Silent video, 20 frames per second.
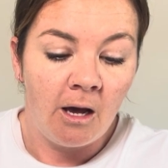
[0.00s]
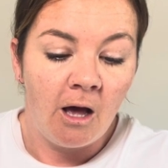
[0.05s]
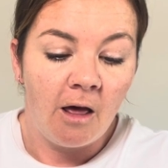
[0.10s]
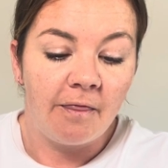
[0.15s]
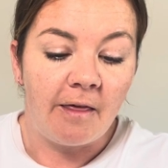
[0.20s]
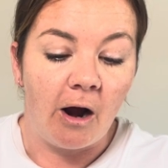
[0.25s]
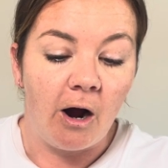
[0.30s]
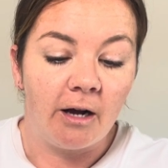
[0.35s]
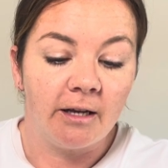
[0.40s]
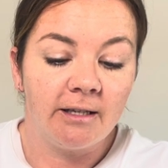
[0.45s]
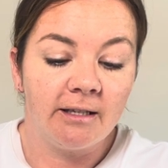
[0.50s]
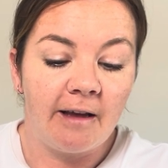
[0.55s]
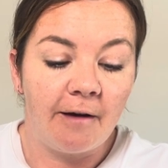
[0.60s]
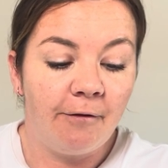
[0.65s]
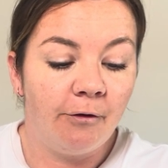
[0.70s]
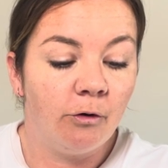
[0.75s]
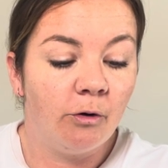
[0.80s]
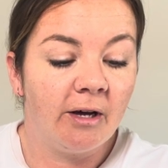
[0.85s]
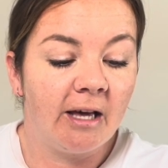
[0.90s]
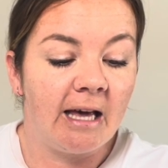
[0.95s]
There are
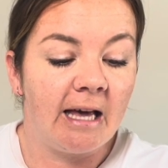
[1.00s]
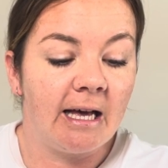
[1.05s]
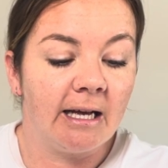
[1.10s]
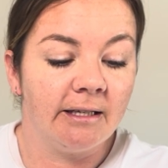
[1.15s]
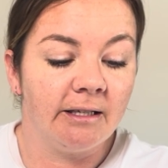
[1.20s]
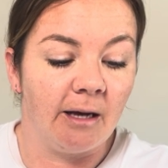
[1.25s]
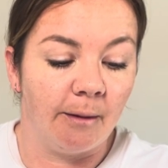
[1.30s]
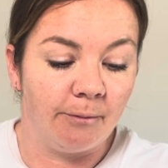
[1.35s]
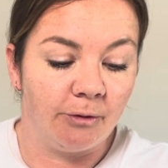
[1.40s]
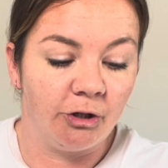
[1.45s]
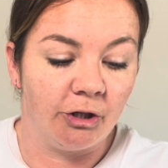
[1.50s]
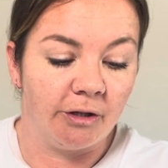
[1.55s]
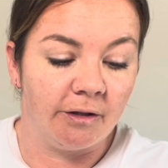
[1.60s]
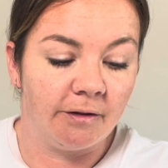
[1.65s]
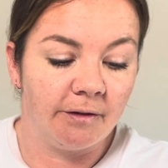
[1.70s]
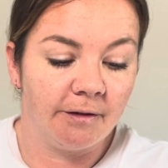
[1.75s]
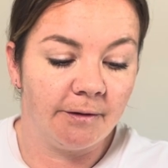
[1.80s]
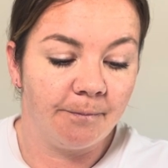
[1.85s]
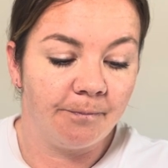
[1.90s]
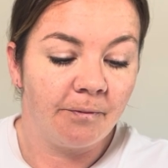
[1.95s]
several key
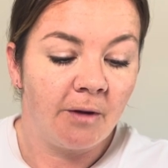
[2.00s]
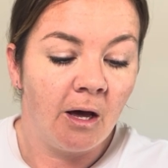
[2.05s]
assumptions.